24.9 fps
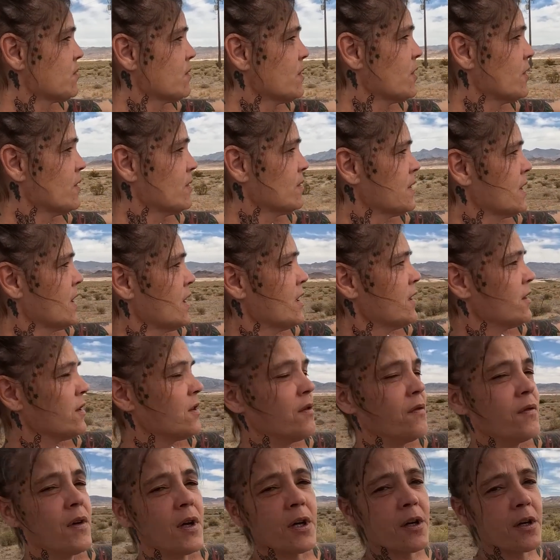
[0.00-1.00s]
road, the
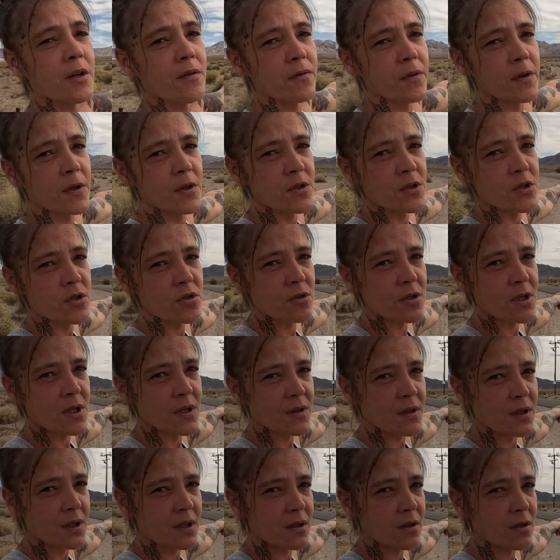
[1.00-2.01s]
very first street
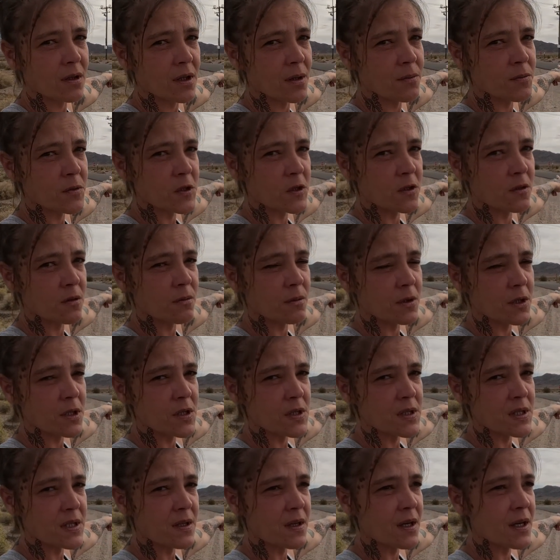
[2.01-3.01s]
that you come to where you
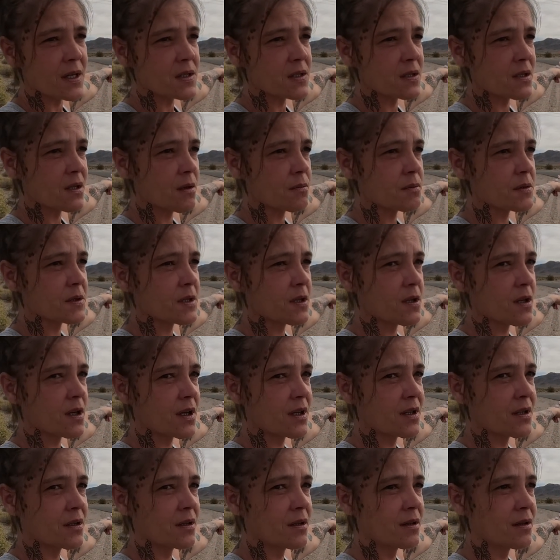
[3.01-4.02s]
see that stop sign,